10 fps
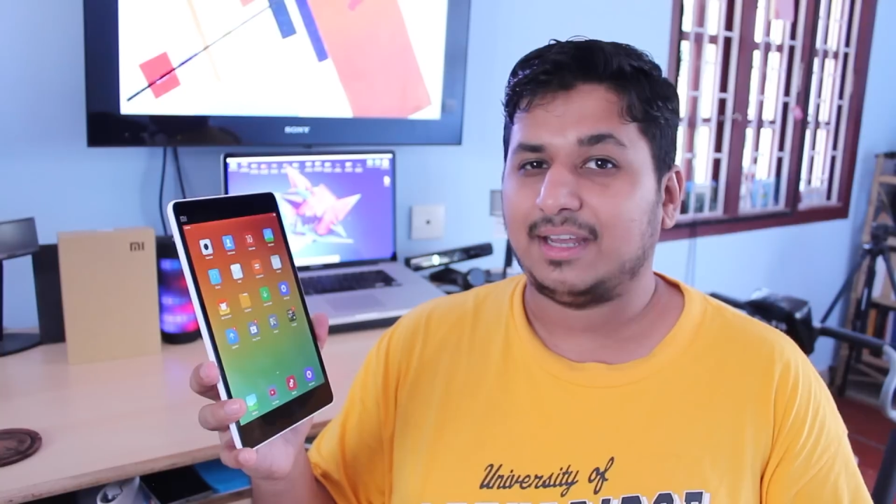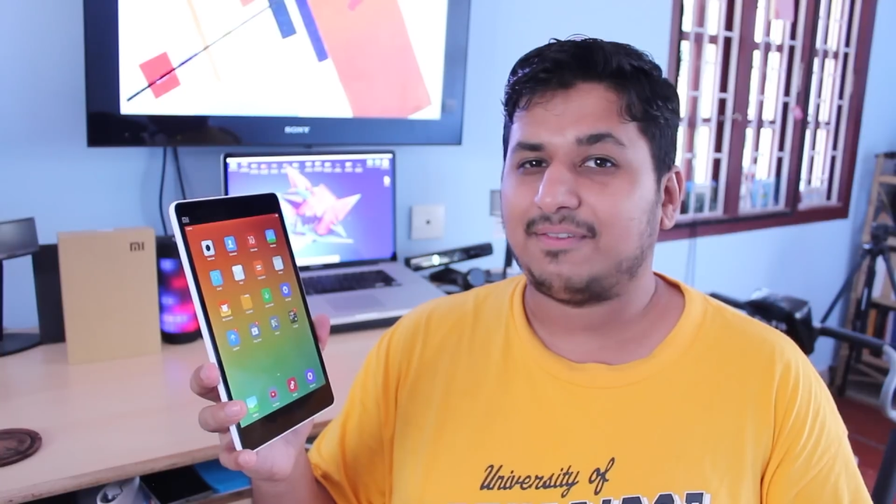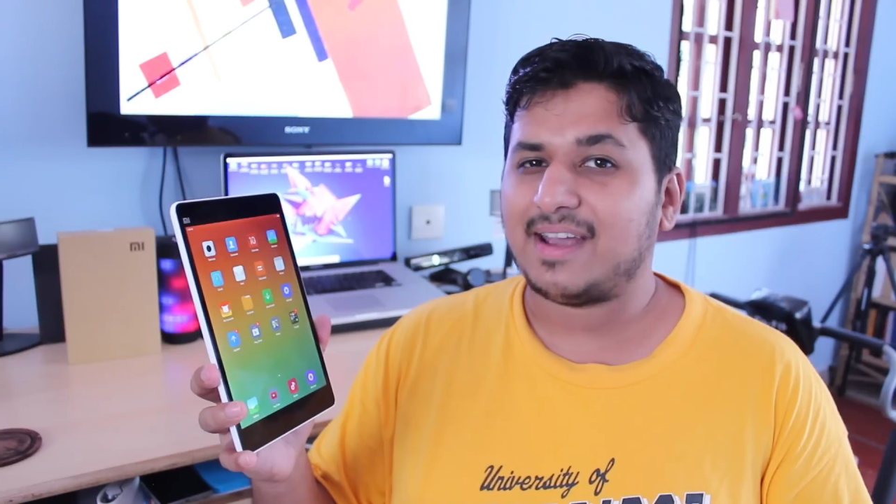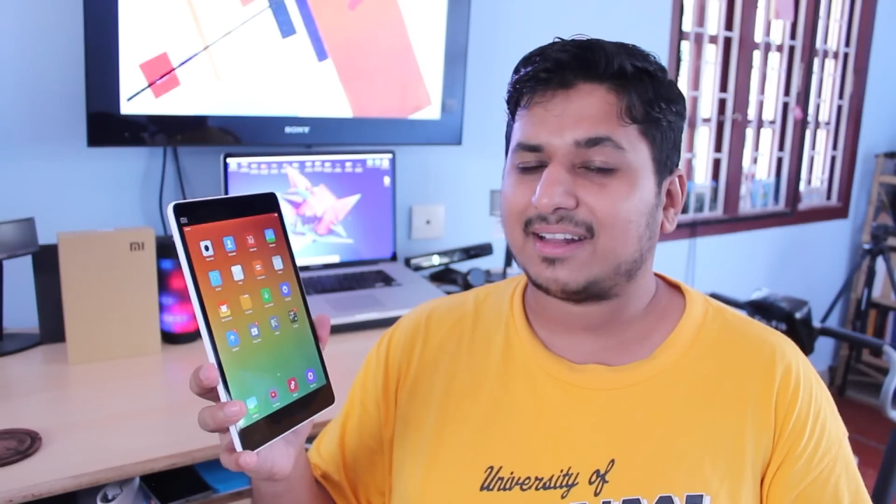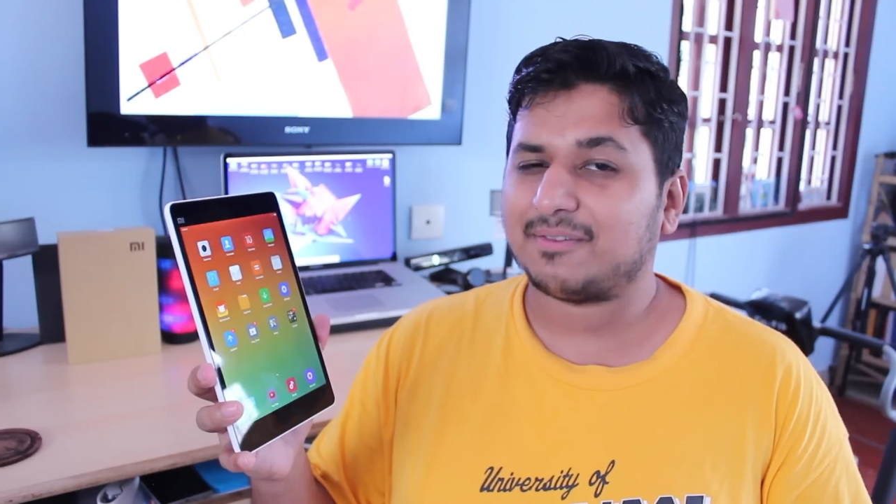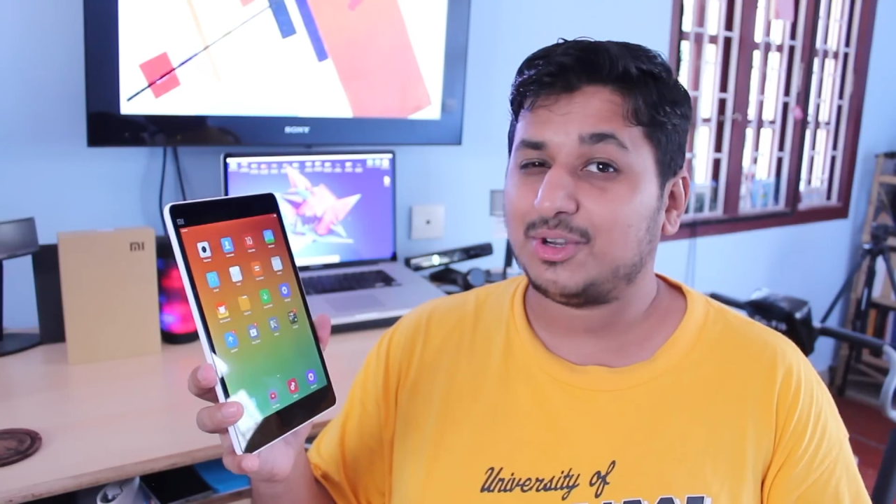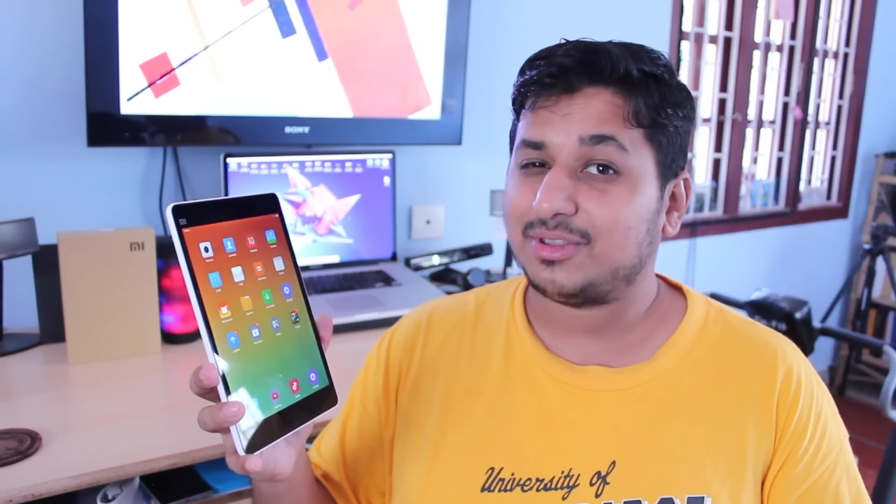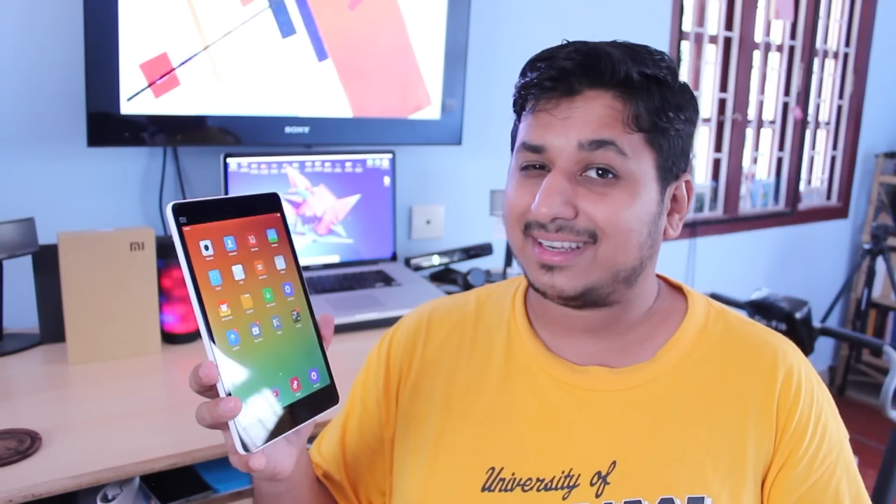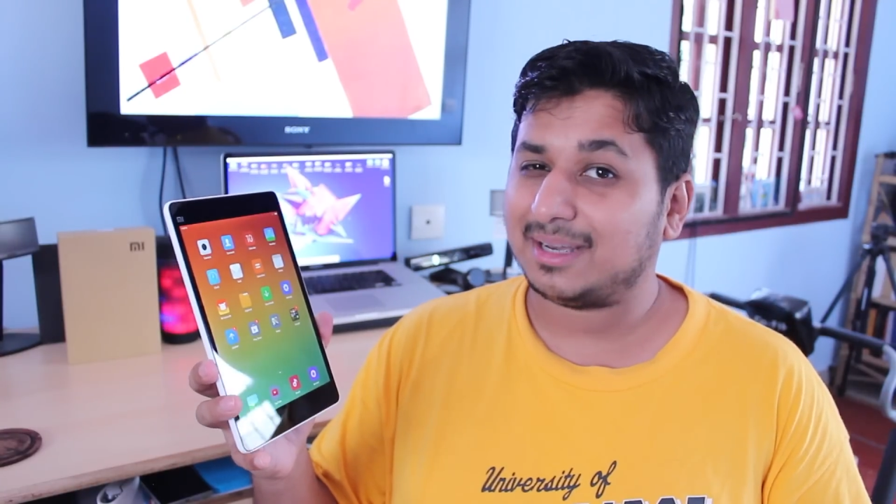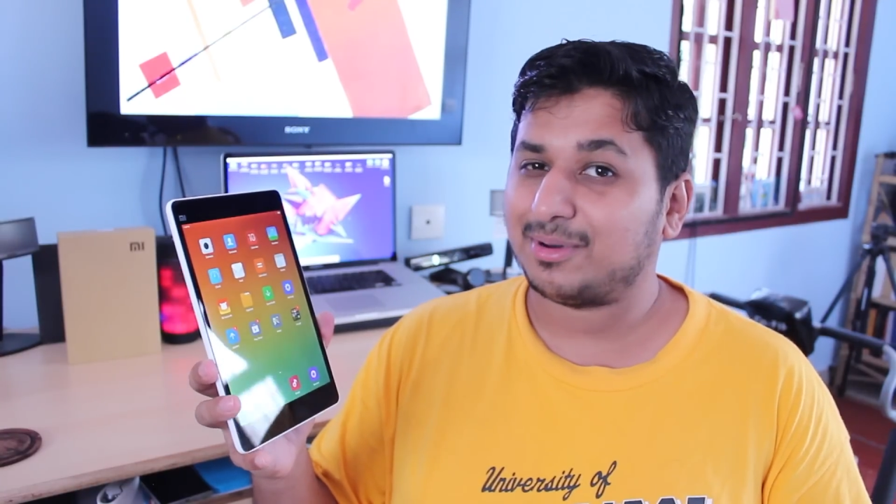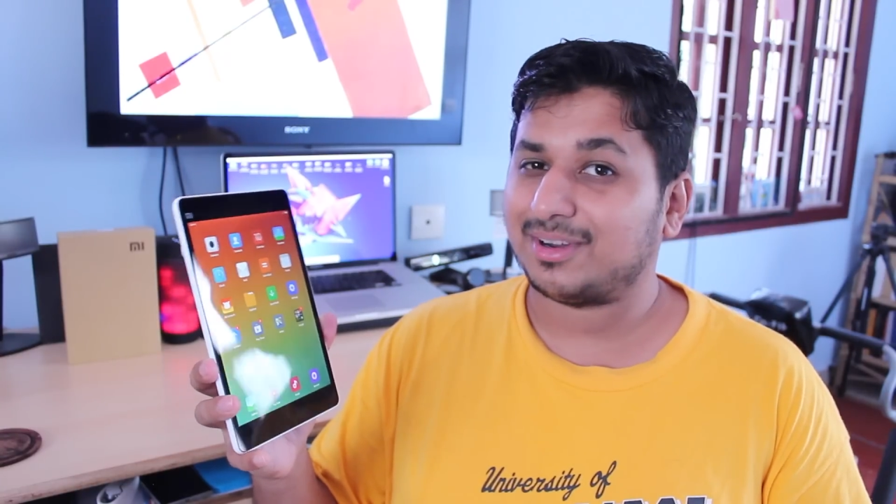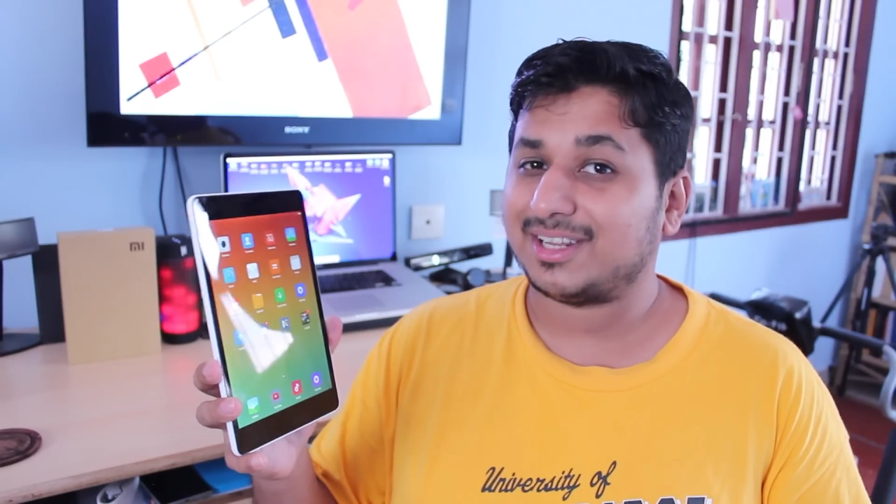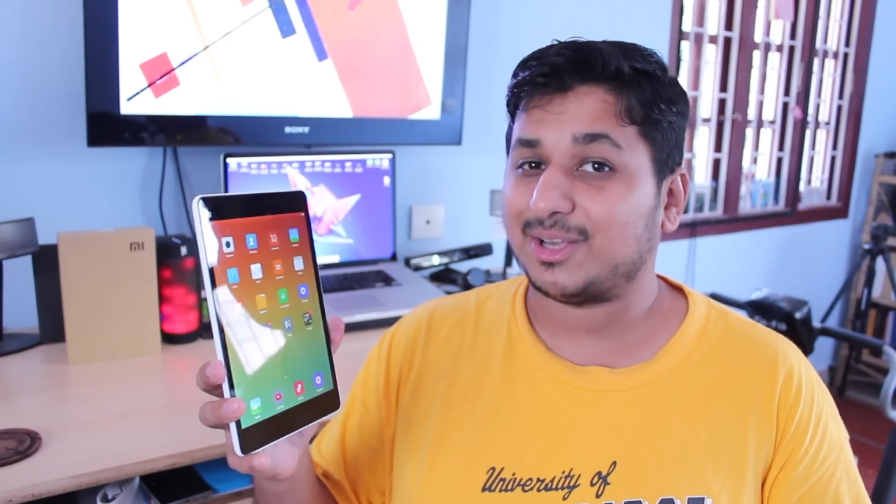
In fact, when you think about it,